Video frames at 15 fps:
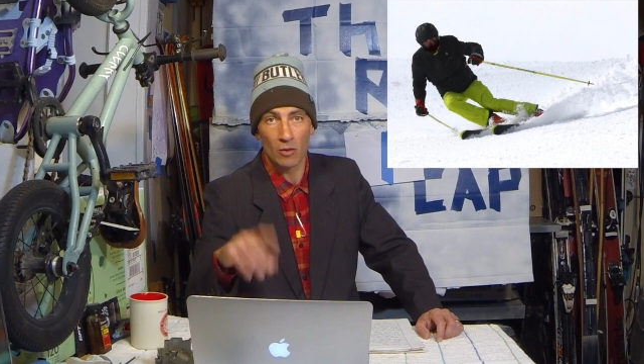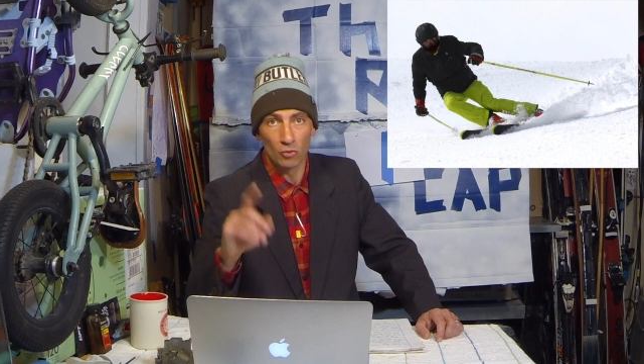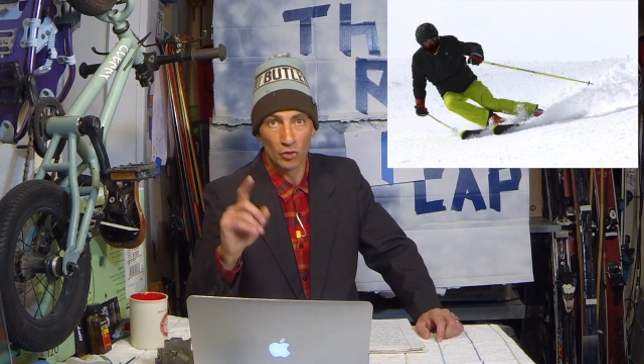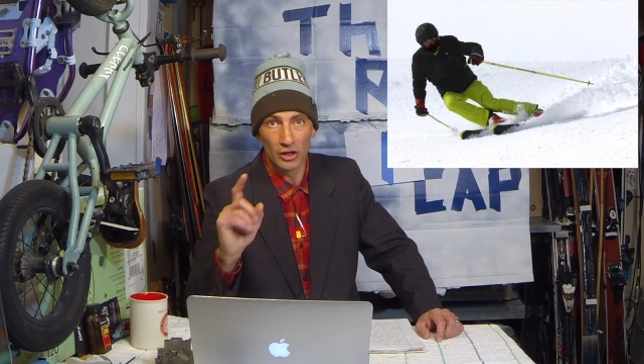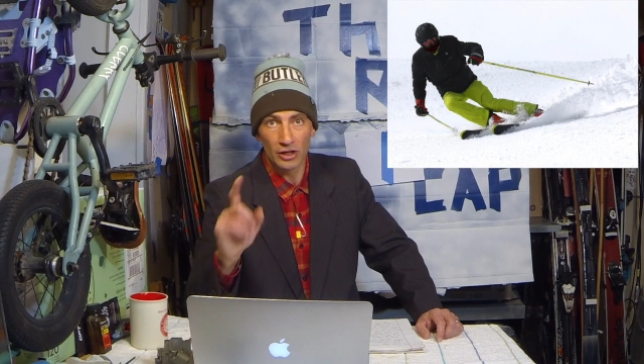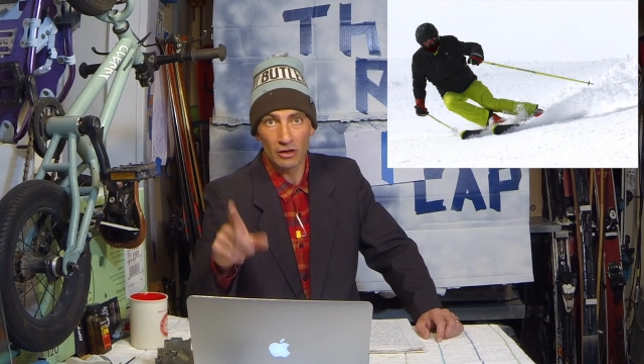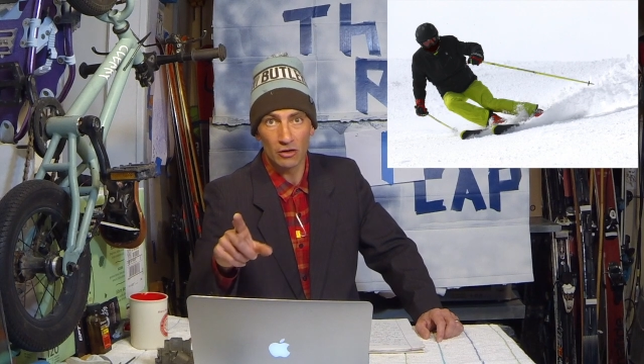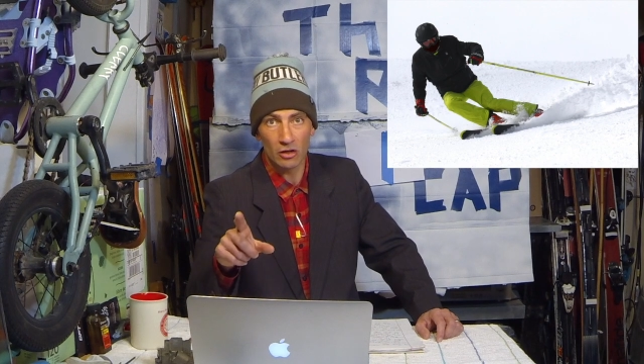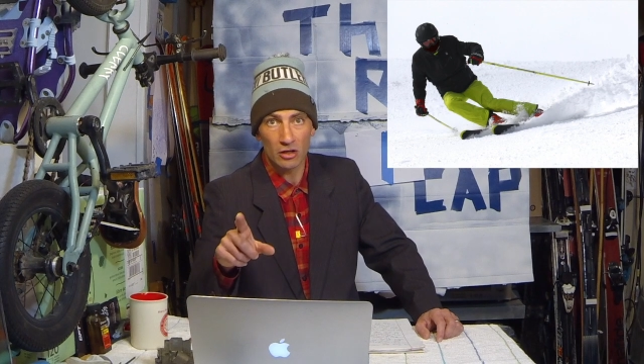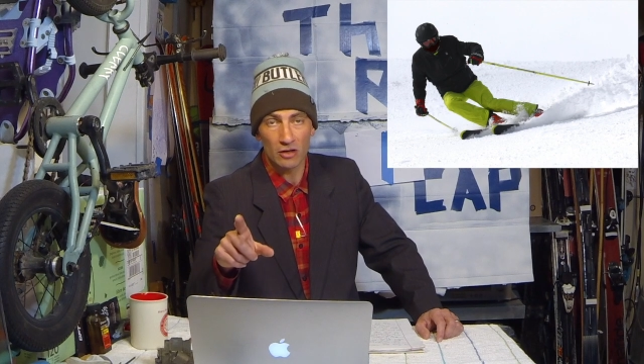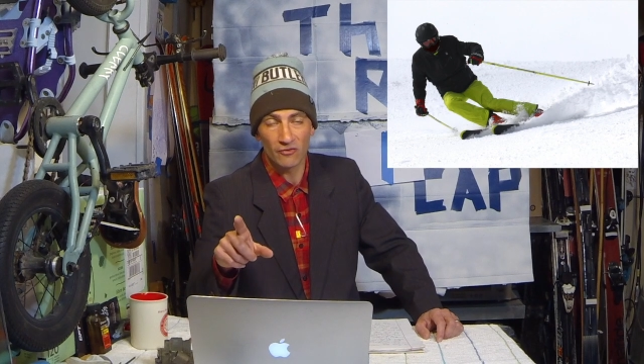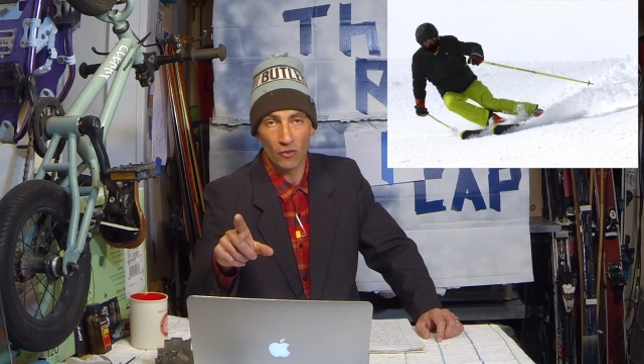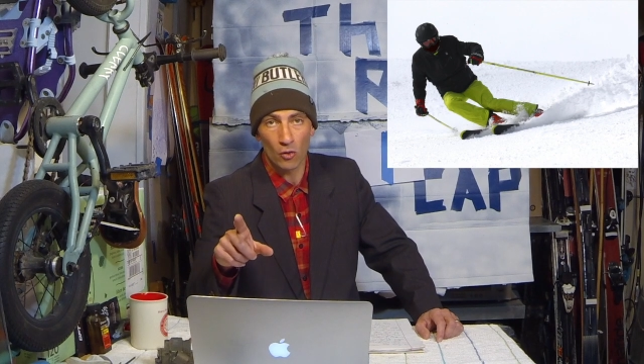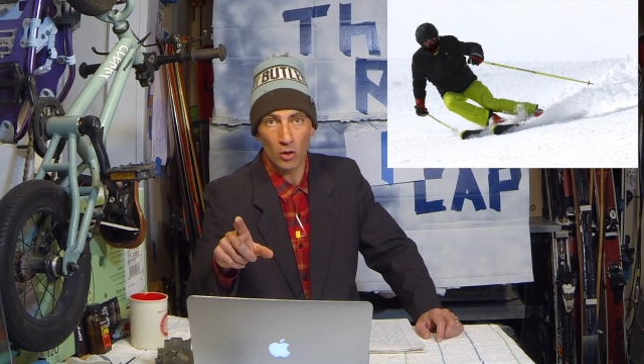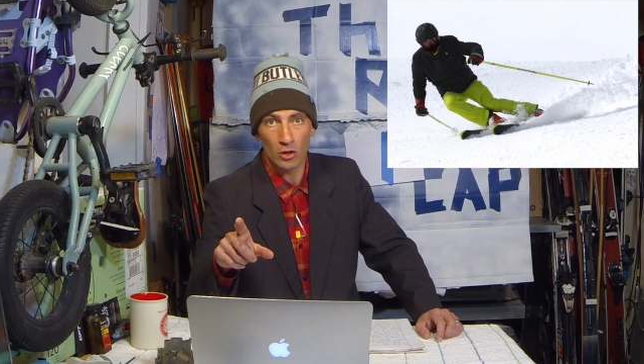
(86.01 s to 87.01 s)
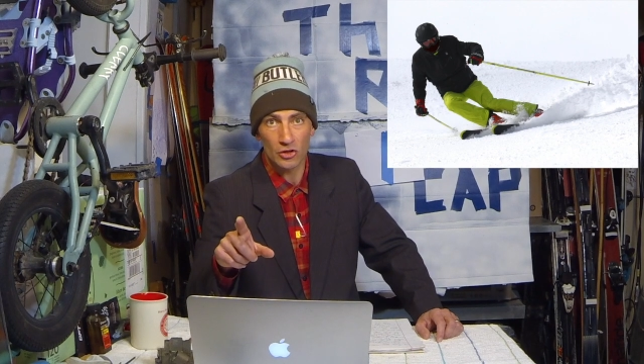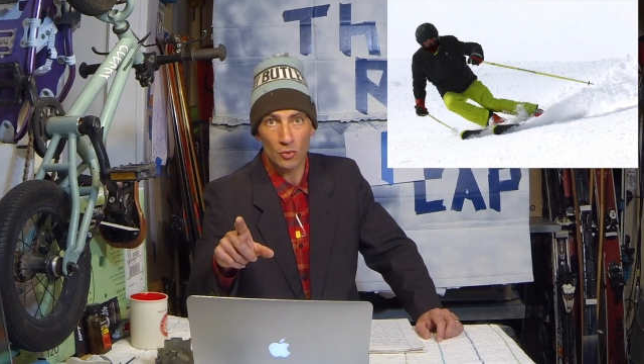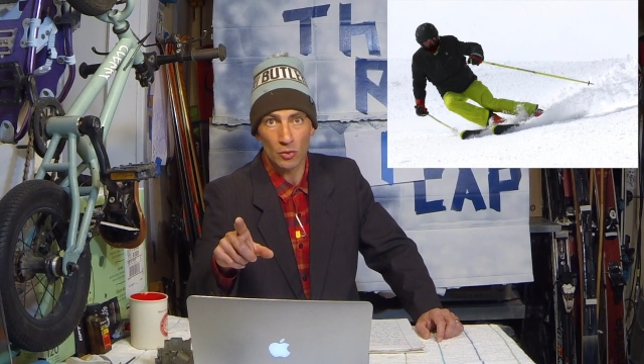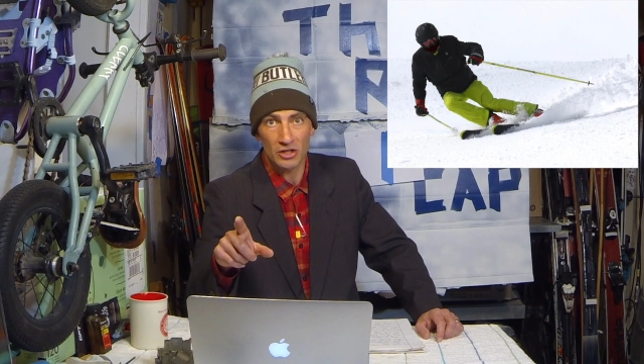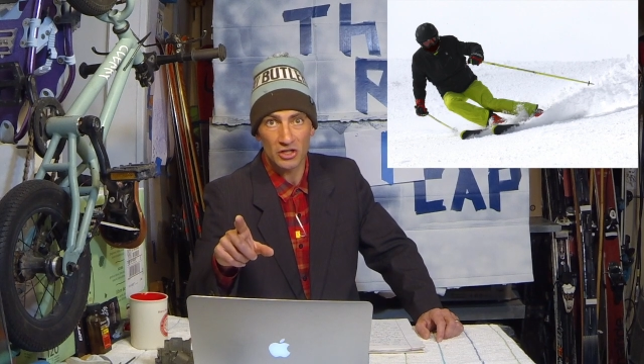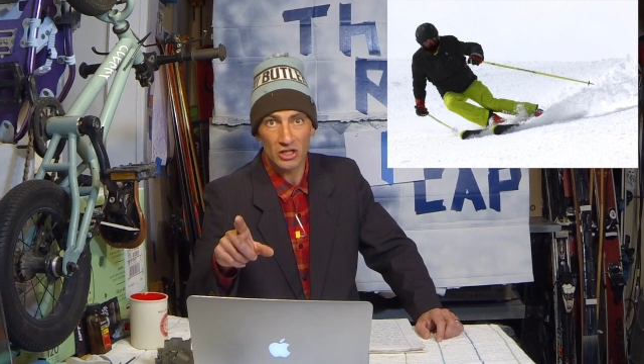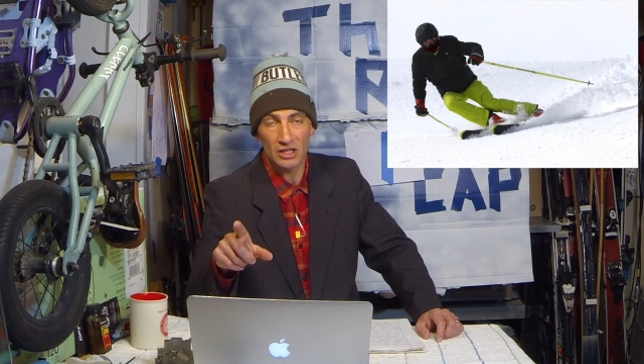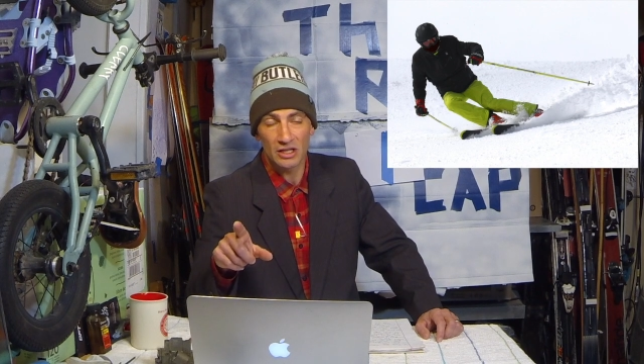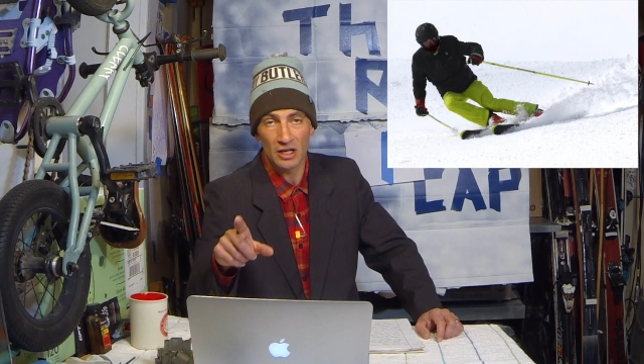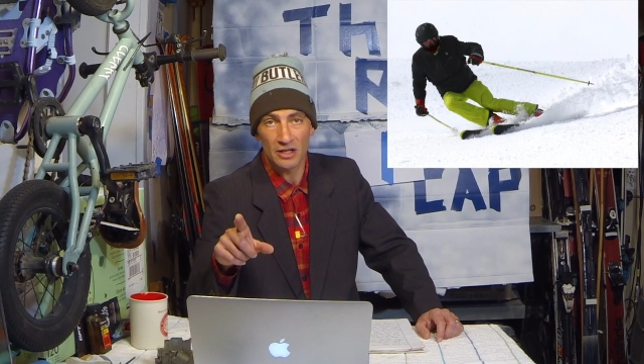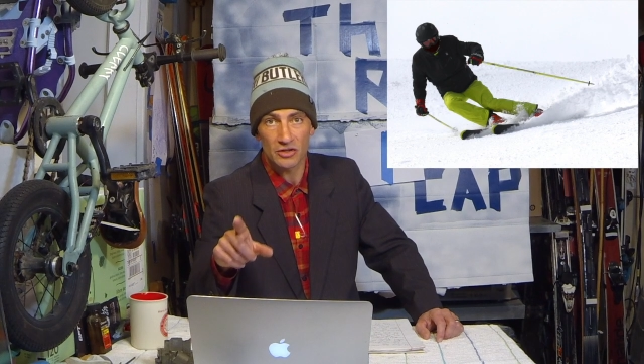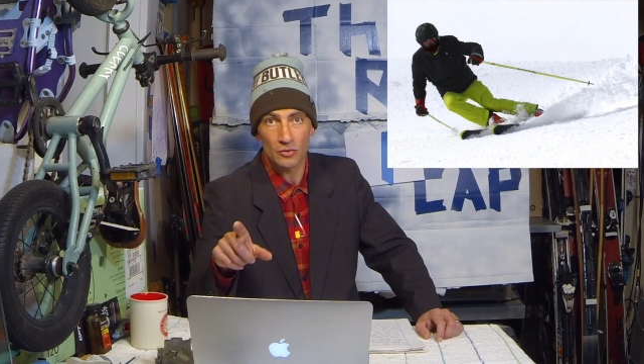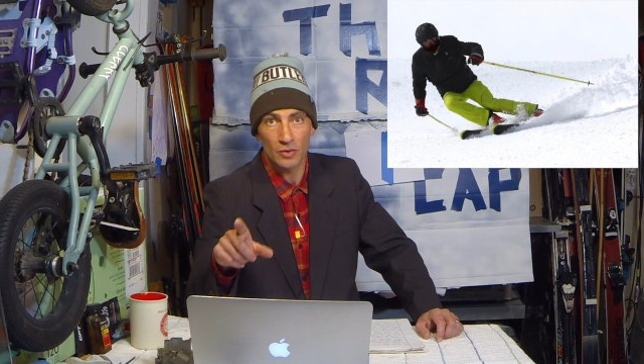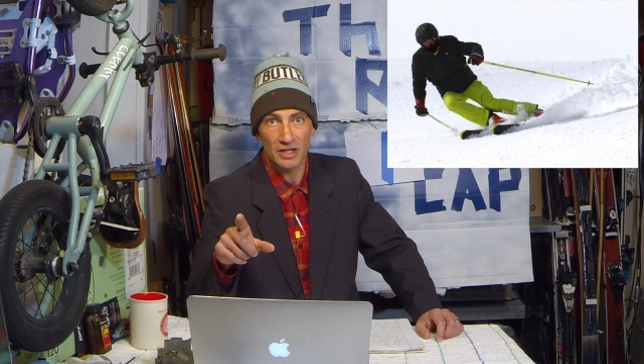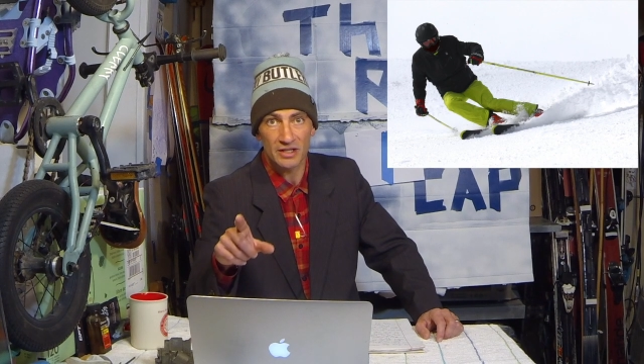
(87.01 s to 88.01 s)
I'm really looking forward to what she
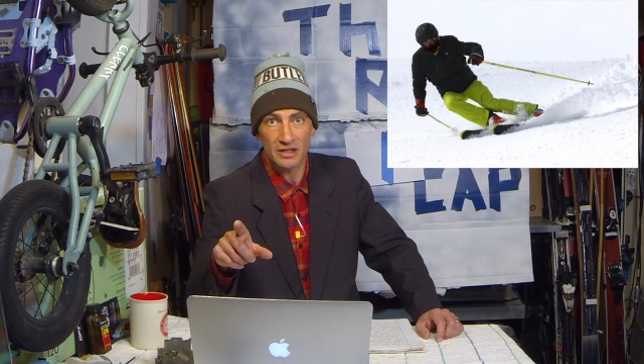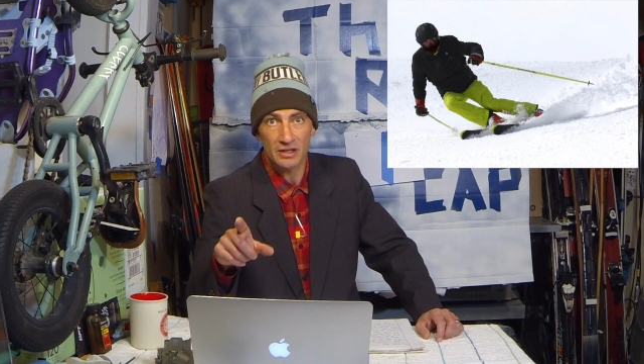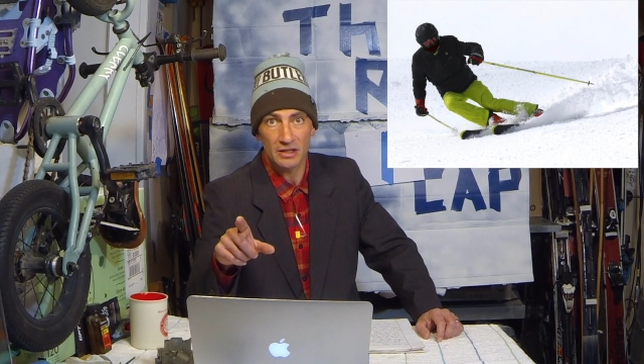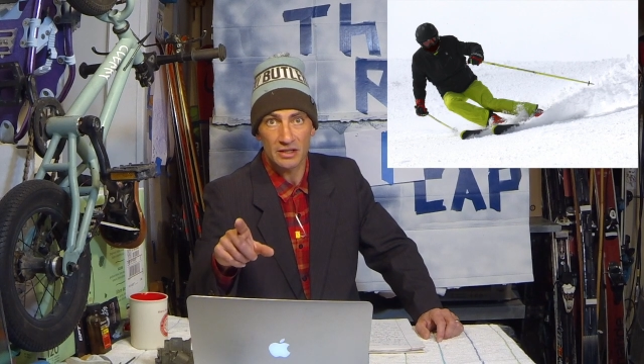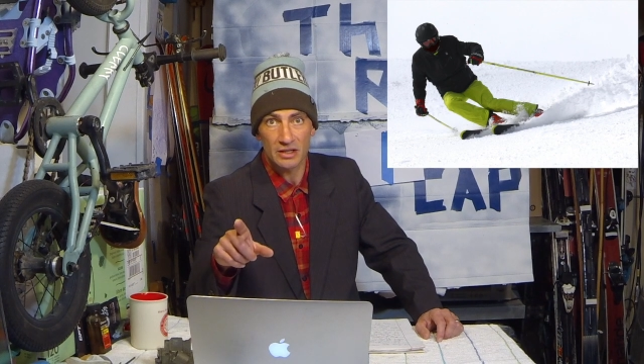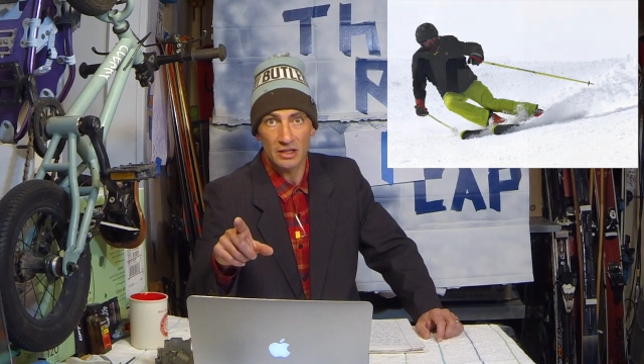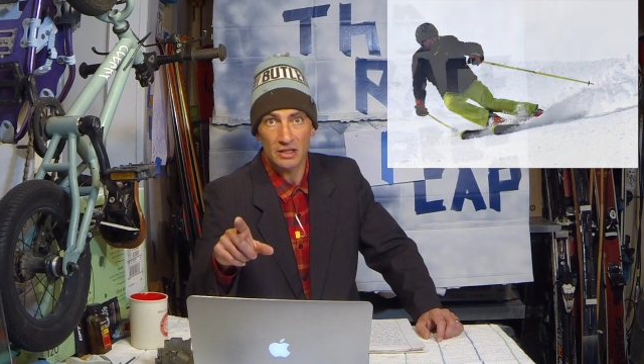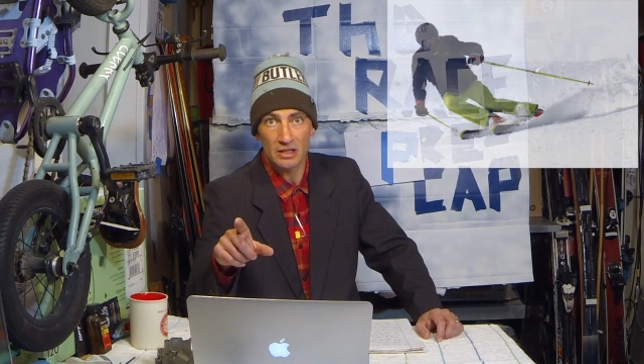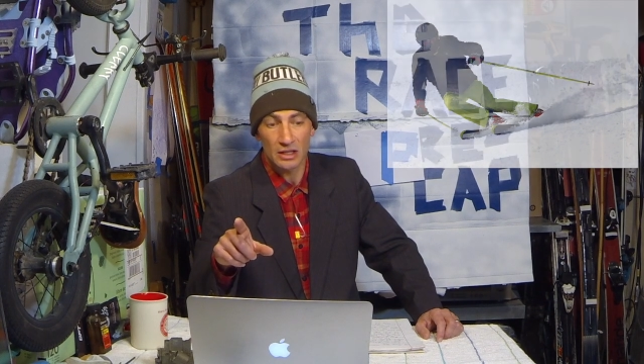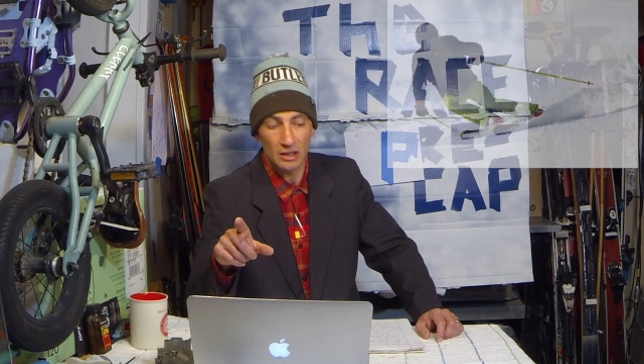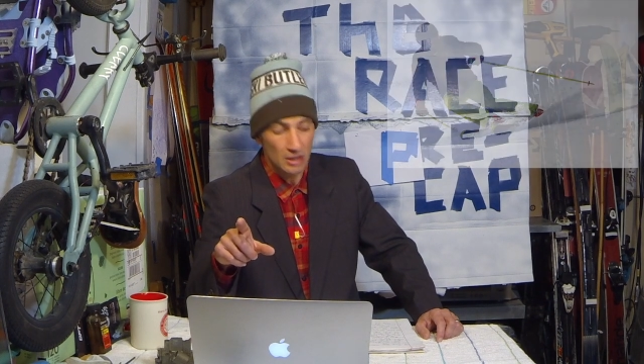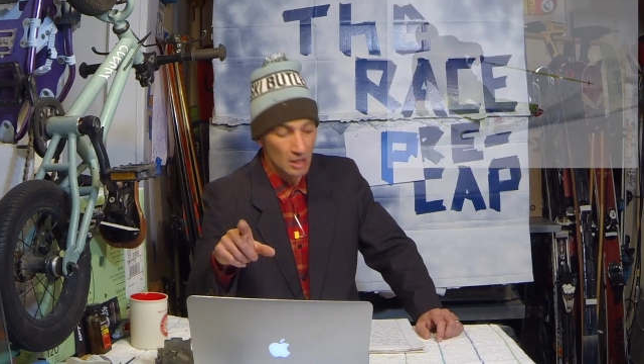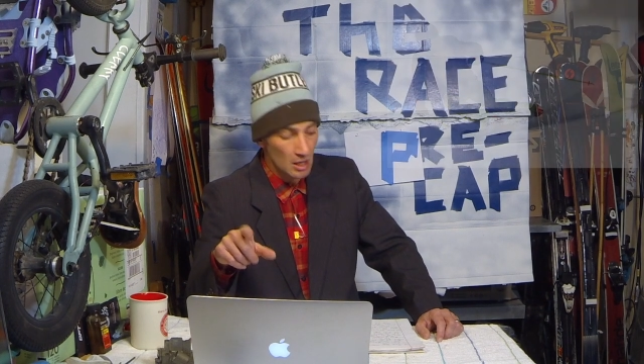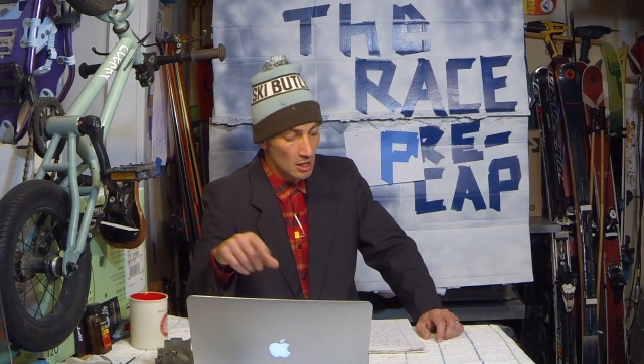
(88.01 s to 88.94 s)
does the rest of the season.